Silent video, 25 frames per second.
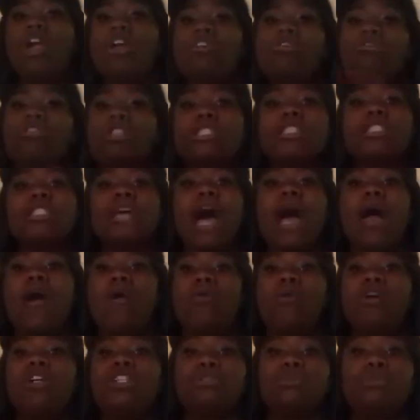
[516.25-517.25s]
You
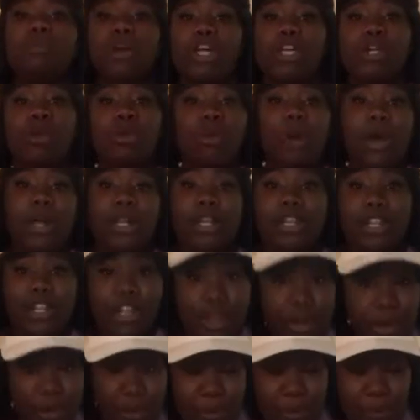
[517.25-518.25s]
decide which one you want to
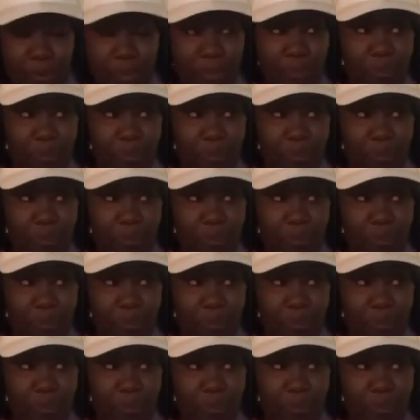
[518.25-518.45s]
do.